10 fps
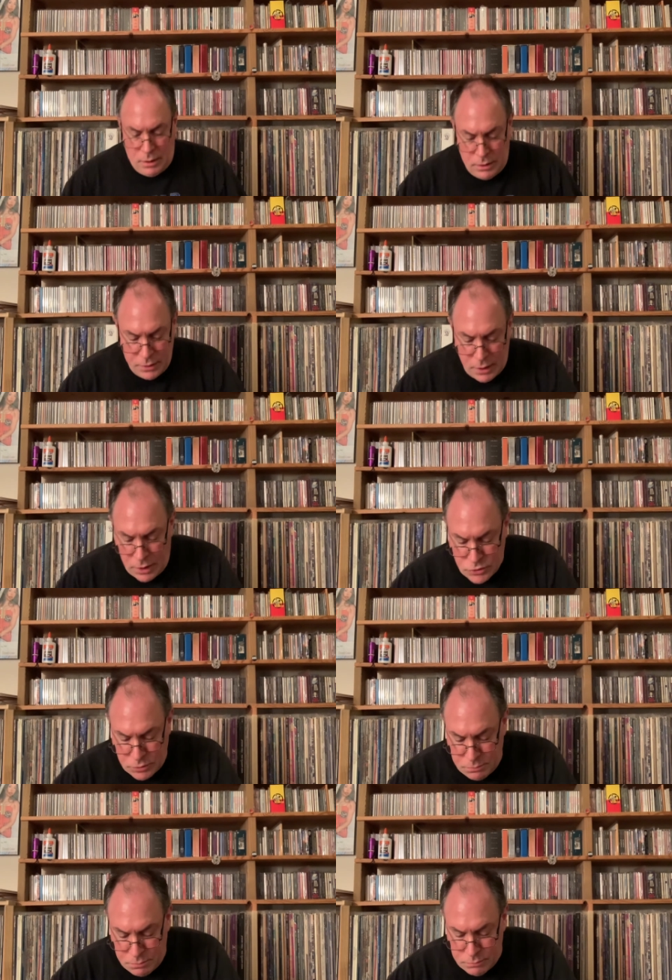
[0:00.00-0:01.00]
I think I actually,
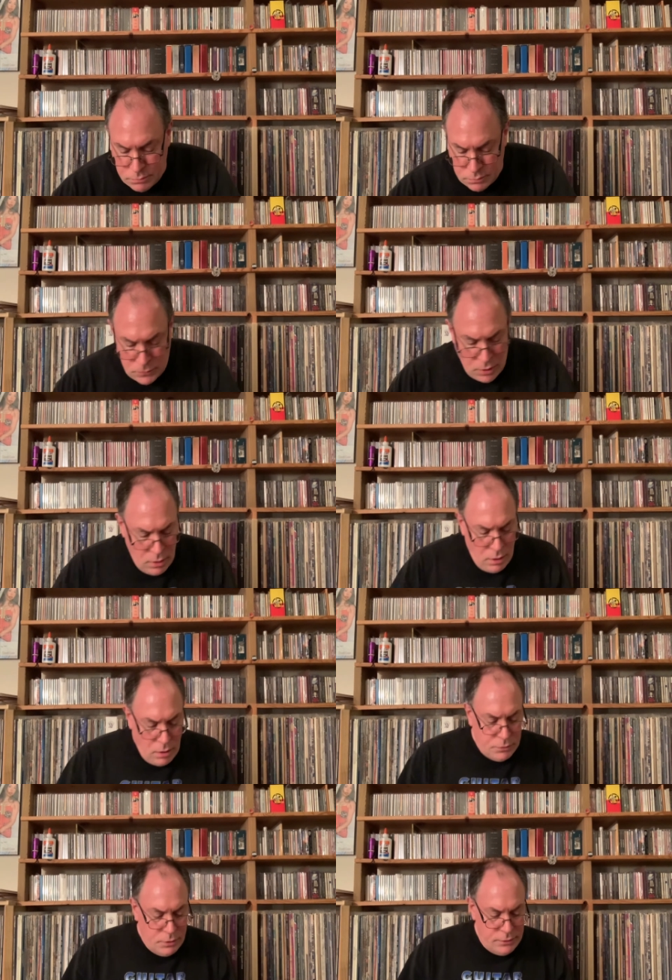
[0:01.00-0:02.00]

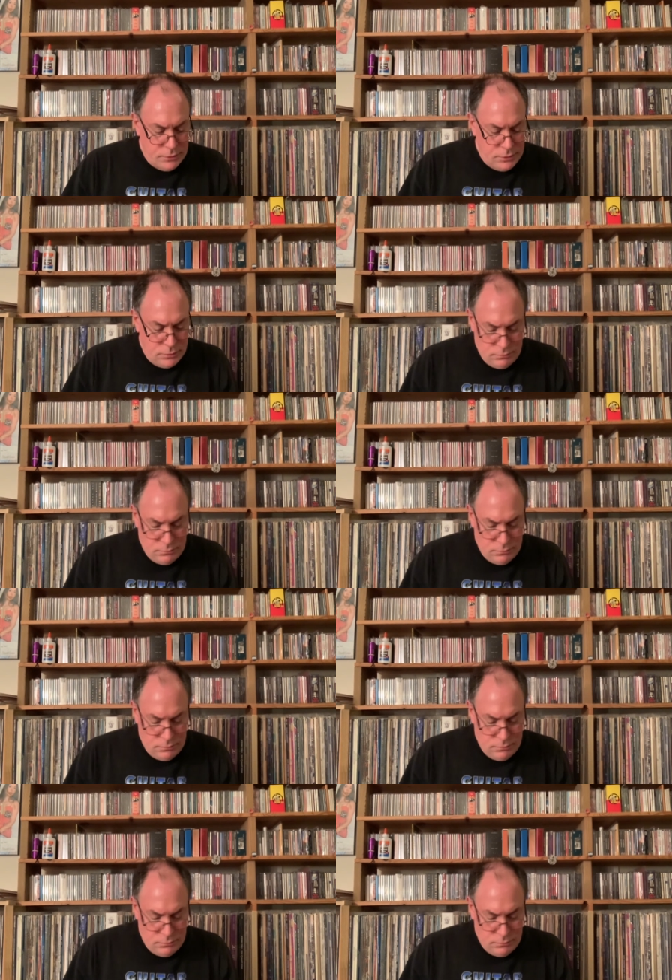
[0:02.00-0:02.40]
oh no, I didn't.